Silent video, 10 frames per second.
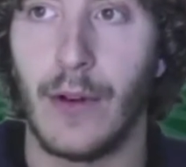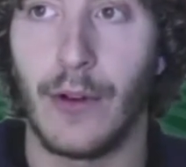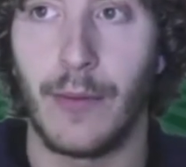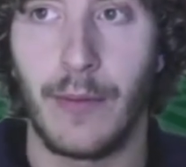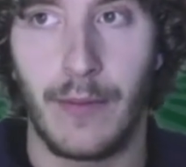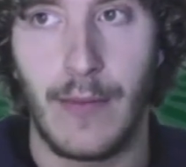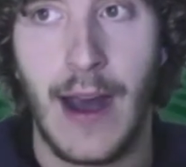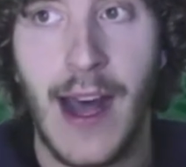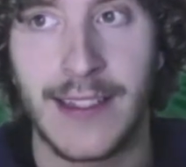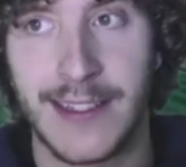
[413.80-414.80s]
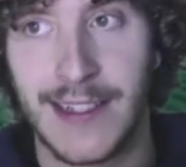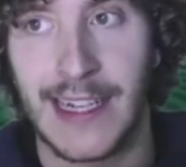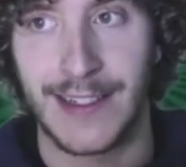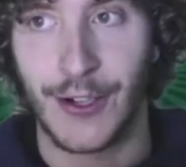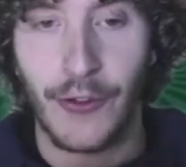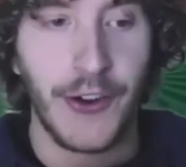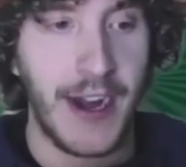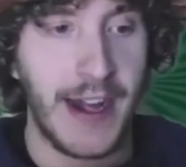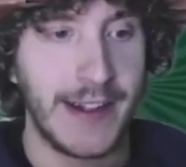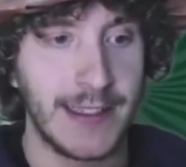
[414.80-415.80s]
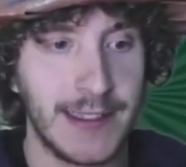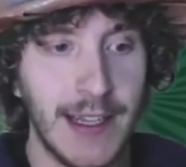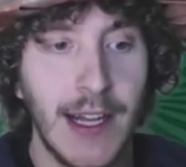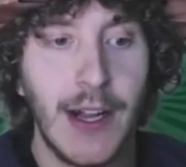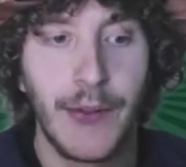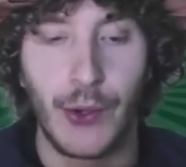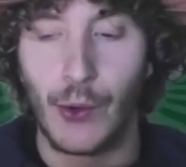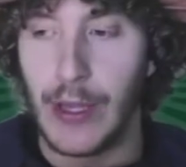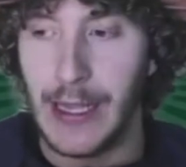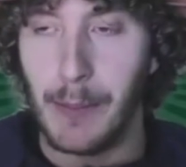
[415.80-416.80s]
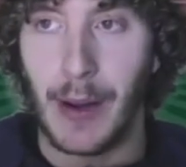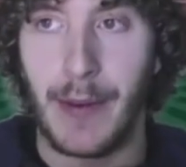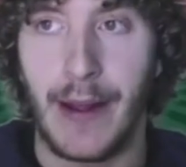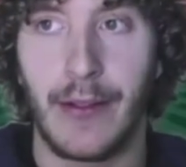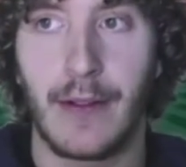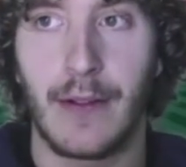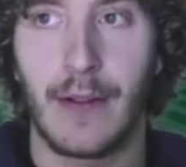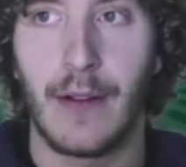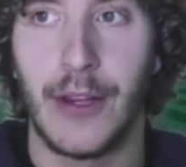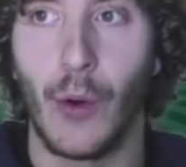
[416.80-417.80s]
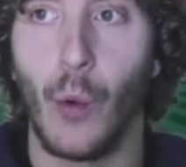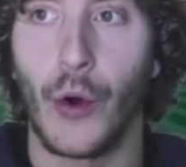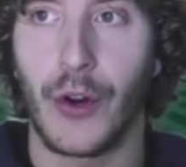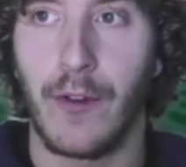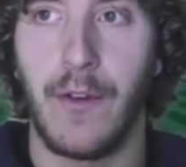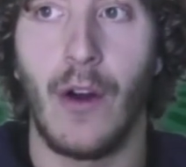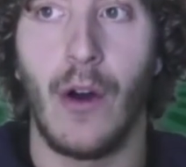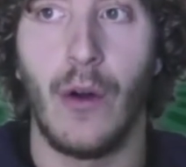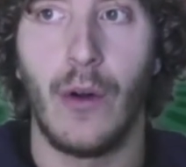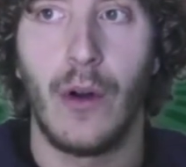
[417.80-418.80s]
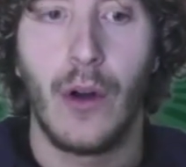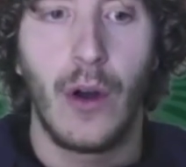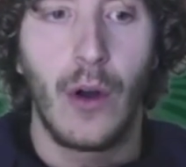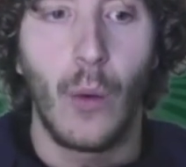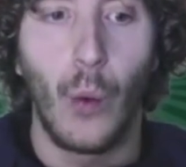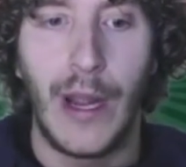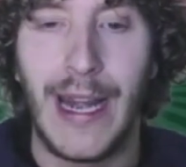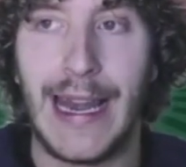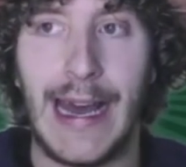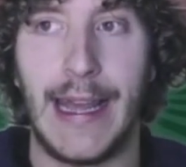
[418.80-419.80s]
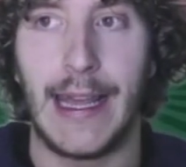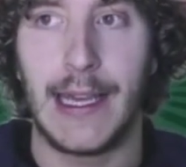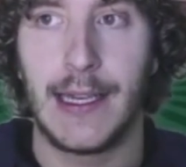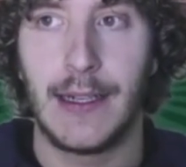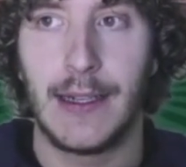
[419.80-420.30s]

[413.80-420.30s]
or has a Gophernetes, to implement the workflow we like.